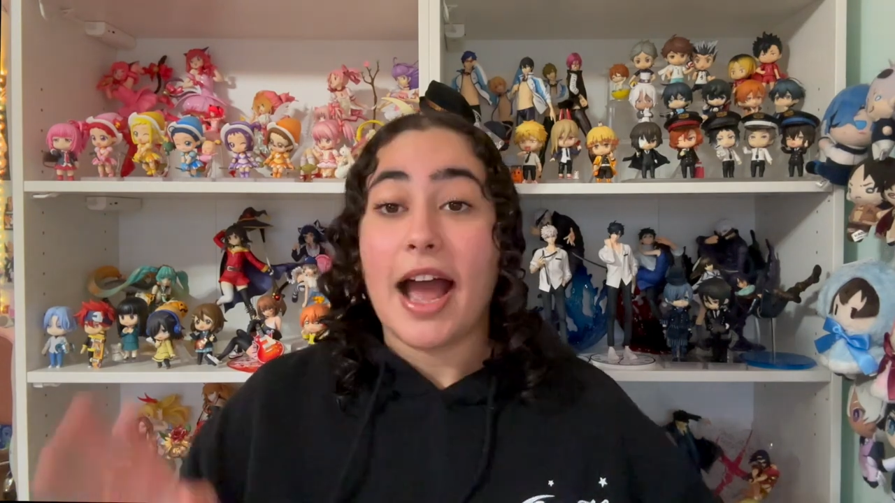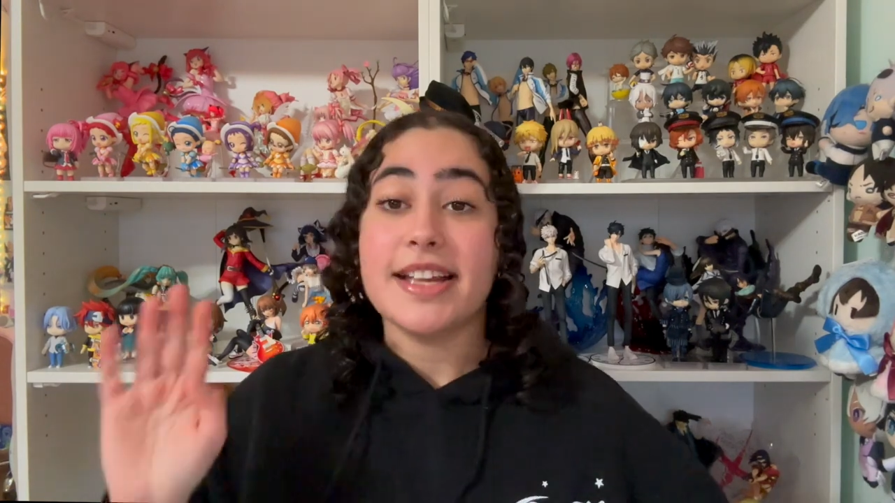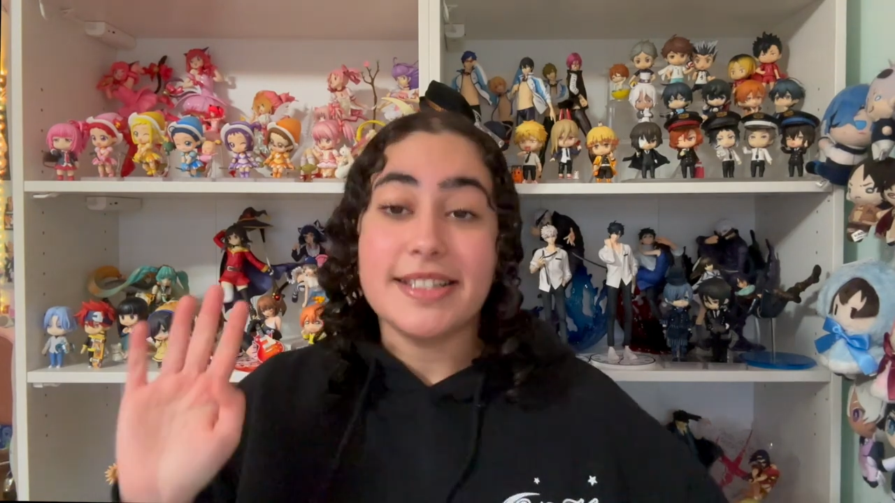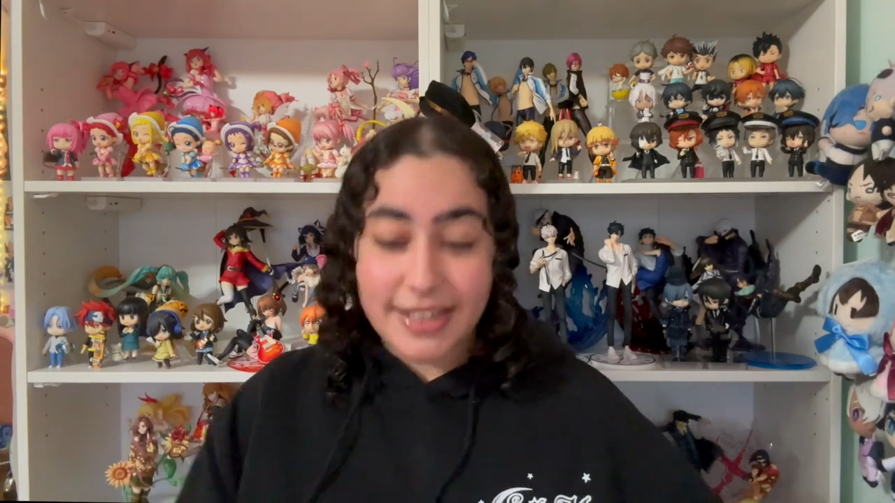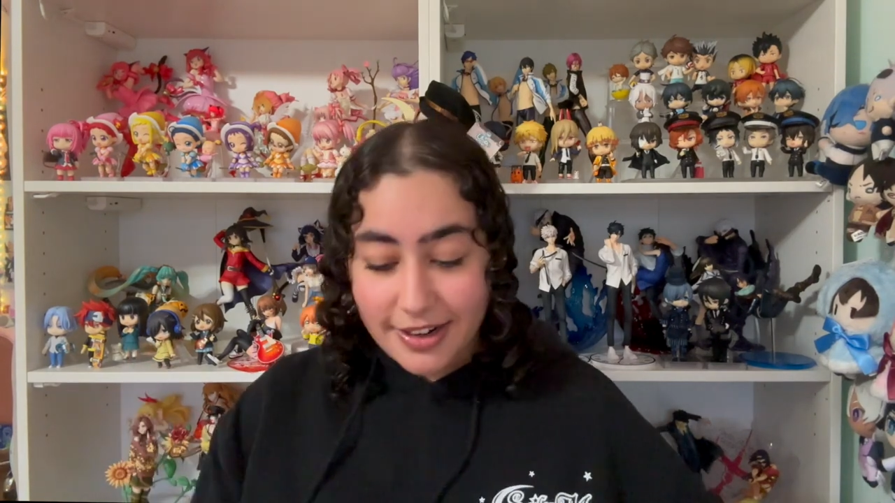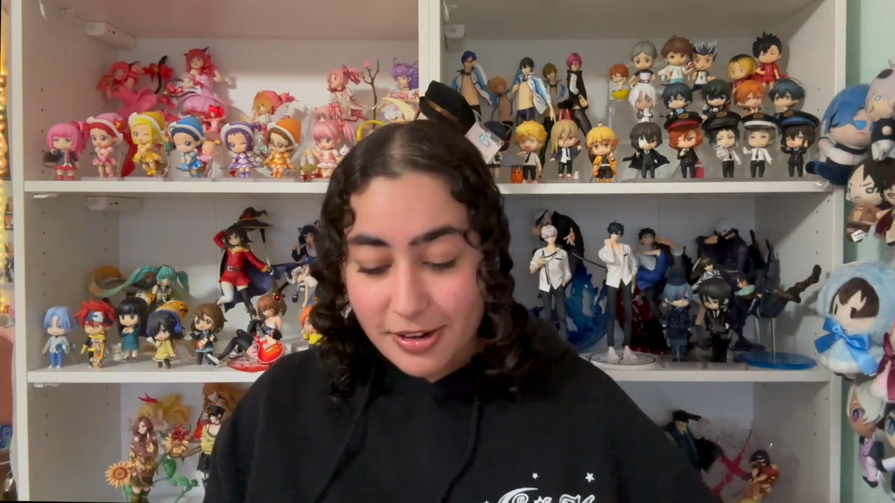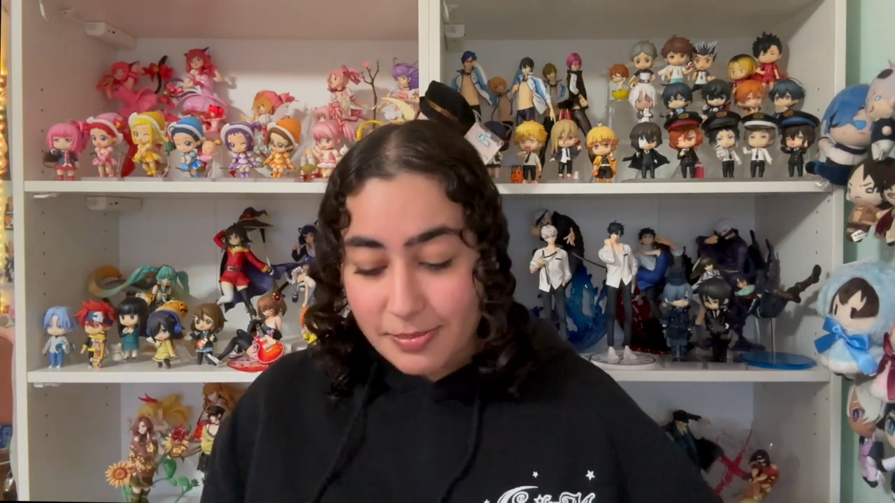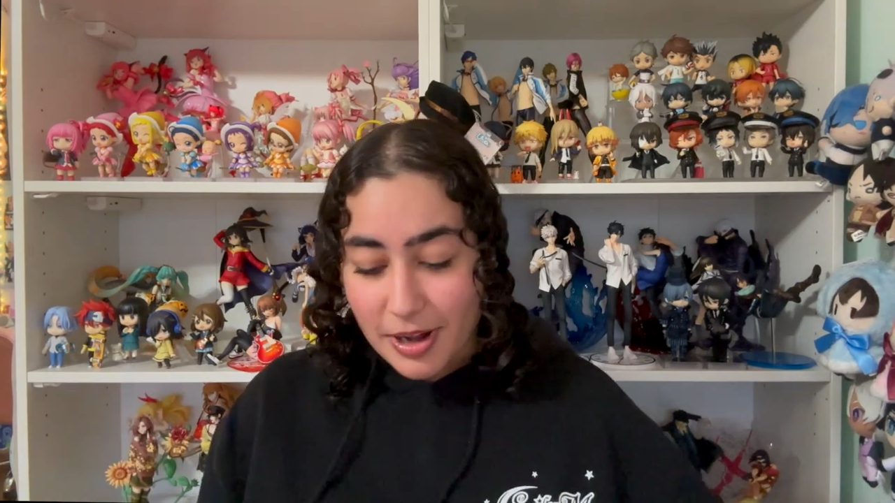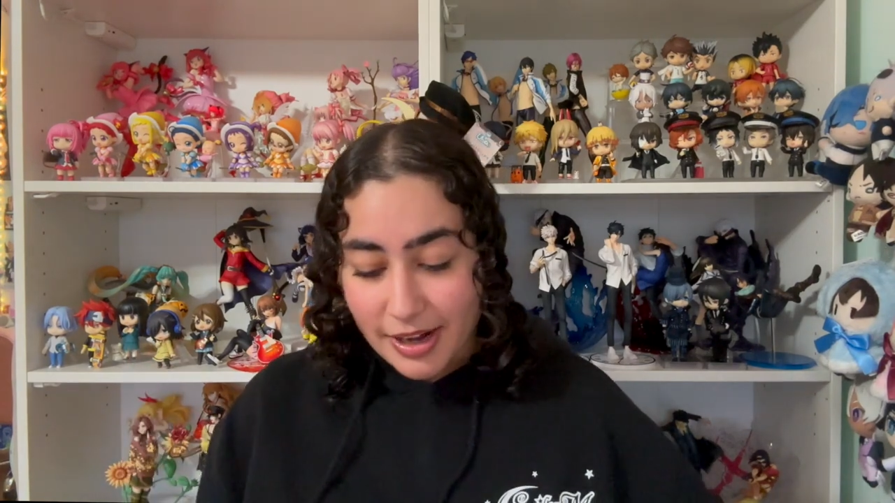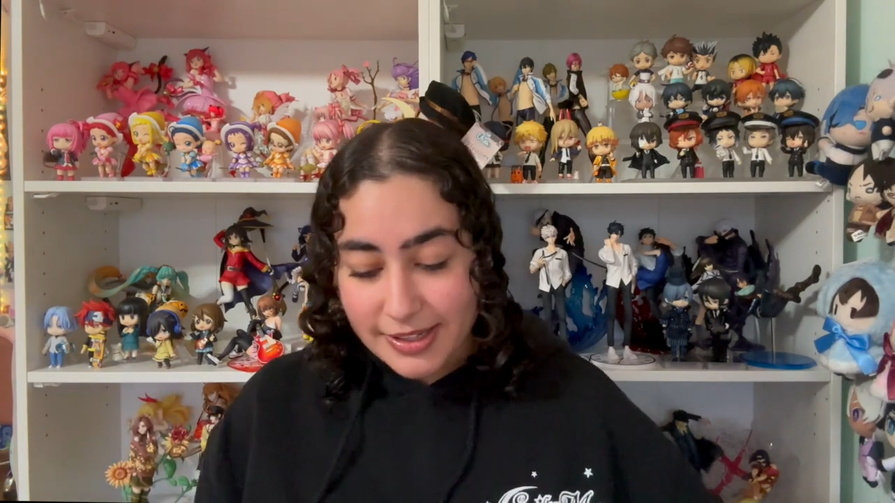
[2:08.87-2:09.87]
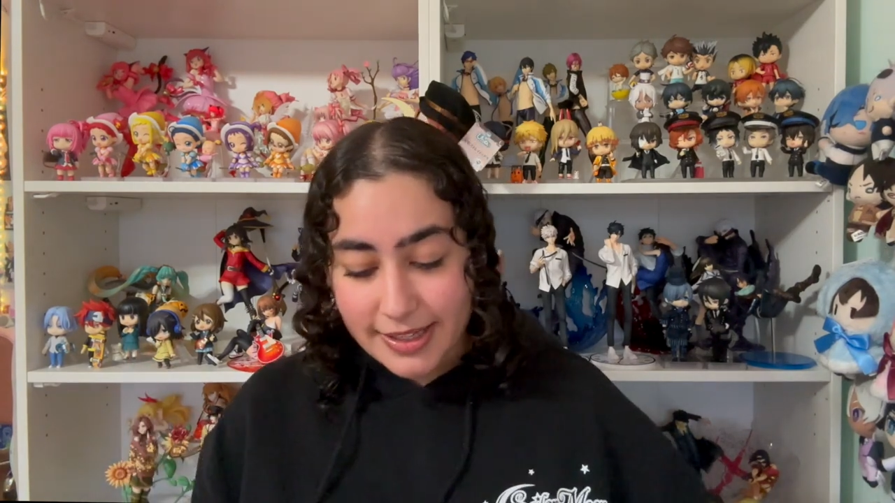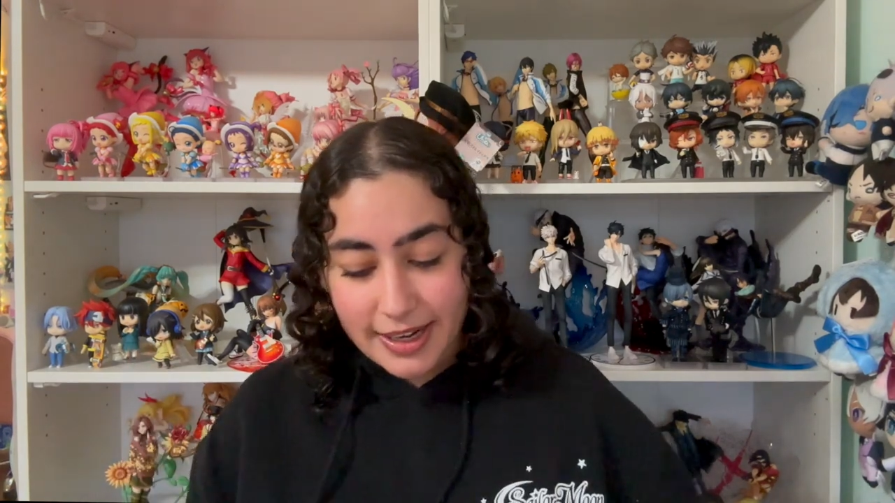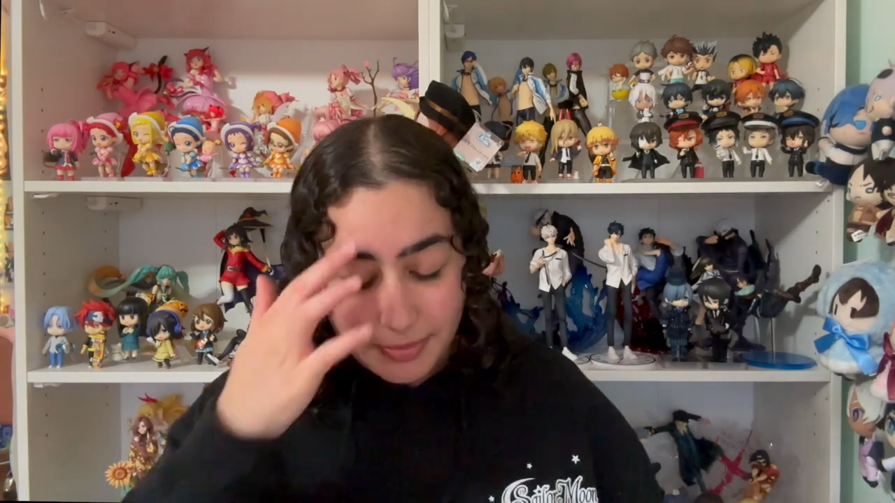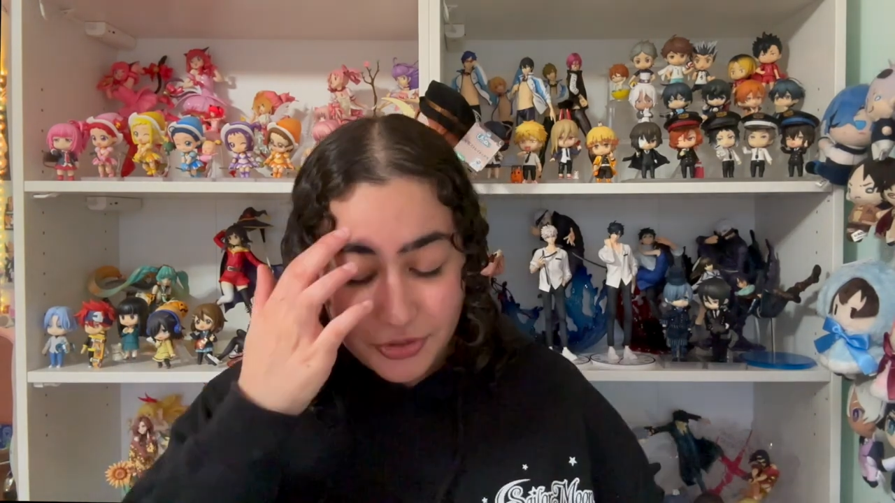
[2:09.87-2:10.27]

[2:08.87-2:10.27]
I did unbox it